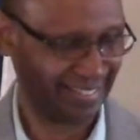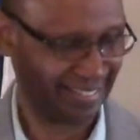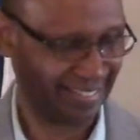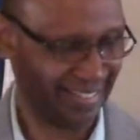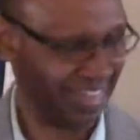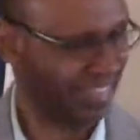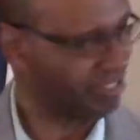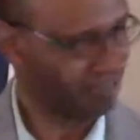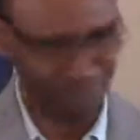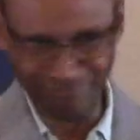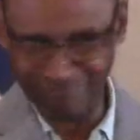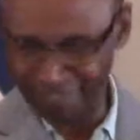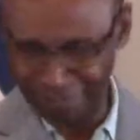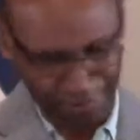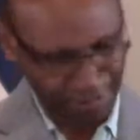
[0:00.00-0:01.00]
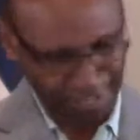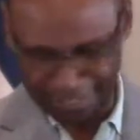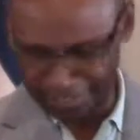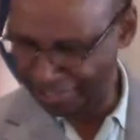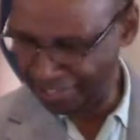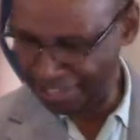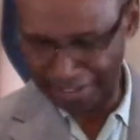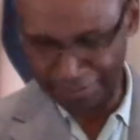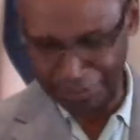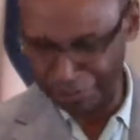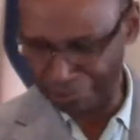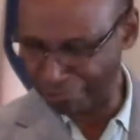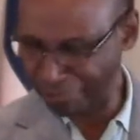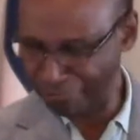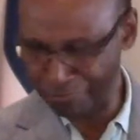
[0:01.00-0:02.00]
It, the, it's like the
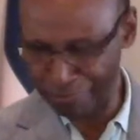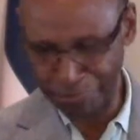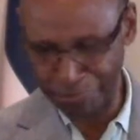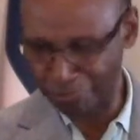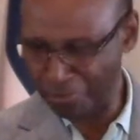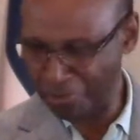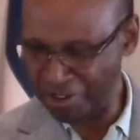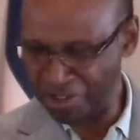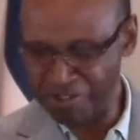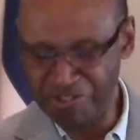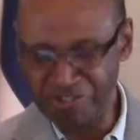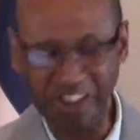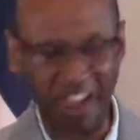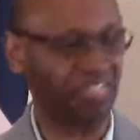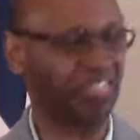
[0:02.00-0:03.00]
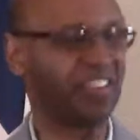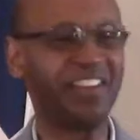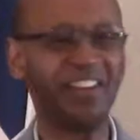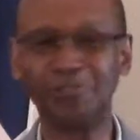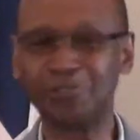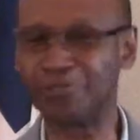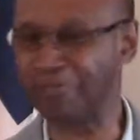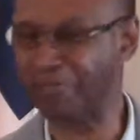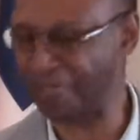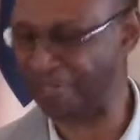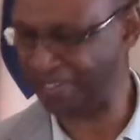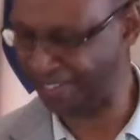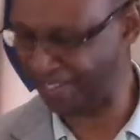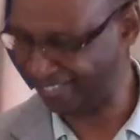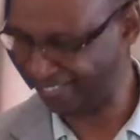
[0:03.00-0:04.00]
tree roots want nothing else growing
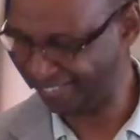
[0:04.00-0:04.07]
there.